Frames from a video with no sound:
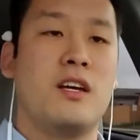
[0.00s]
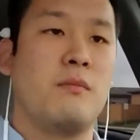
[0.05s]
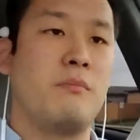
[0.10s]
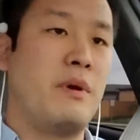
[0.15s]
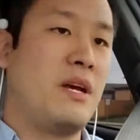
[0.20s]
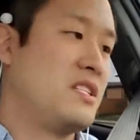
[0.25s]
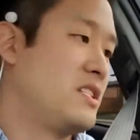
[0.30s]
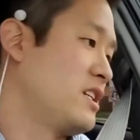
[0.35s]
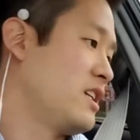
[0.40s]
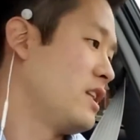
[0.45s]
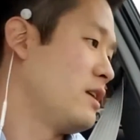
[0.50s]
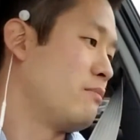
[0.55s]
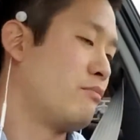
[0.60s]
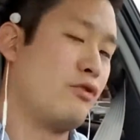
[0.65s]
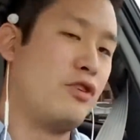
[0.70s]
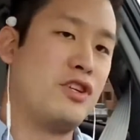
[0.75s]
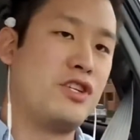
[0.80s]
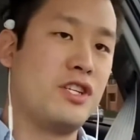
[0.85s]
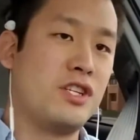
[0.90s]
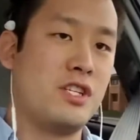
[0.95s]
basically
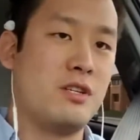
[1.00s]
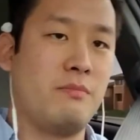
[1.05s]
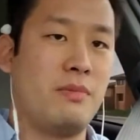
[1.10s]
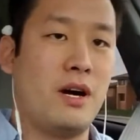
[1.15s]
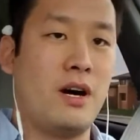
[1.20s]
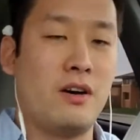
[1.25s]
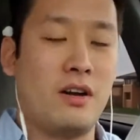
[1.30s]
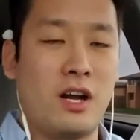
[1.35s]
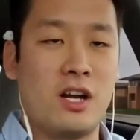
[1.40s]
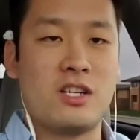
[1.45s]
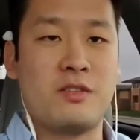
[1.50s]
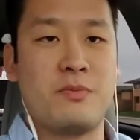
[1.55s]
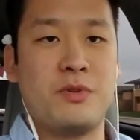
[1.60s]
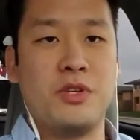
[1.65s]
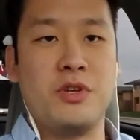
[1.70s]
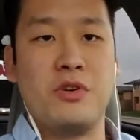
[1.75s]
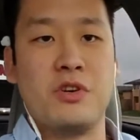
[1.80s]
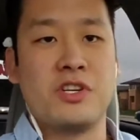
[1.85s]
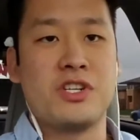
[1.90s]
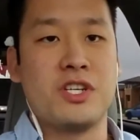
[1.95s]
preaches about
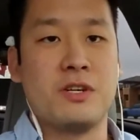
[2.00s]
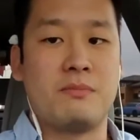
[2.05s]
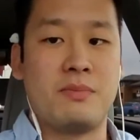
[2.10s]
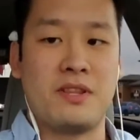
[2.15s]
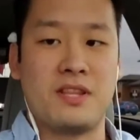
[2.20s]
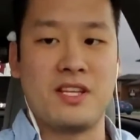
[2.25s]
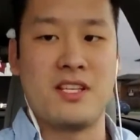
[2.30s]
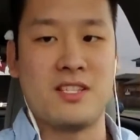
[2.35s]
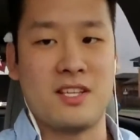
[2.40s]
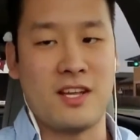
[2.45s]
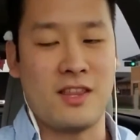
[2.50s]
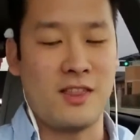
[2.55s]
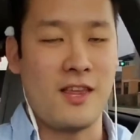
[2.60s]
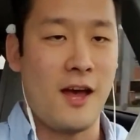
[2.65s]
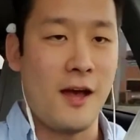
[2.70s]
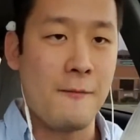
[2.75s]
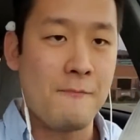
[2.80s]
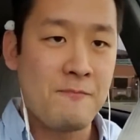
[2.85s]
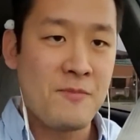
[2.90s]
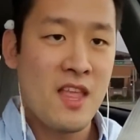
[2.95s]
entrepreneurship and things like
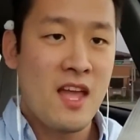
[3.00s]
that.